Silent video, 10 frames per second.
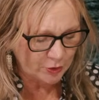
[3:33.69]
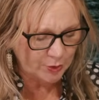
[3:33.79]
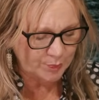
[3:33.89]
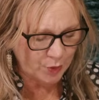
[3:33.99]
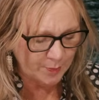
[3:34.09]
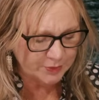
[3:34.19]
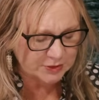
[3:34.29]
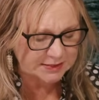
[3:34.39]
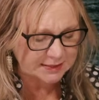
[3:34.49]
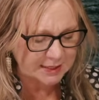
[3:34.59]
the
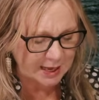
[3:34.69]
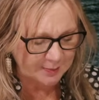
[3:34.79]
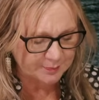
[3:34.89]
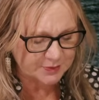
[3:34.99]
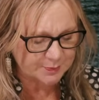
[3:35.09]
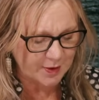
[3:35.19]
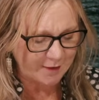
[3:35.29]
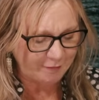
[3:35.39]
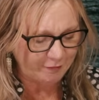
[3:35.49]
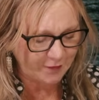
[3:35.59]
promise comes
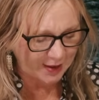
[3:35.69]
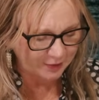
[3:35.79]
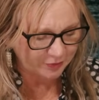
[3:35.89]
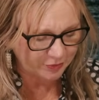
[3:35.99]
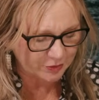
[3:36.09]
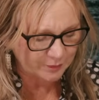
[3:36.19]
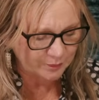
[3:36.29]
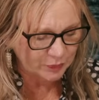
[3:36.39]
by faith,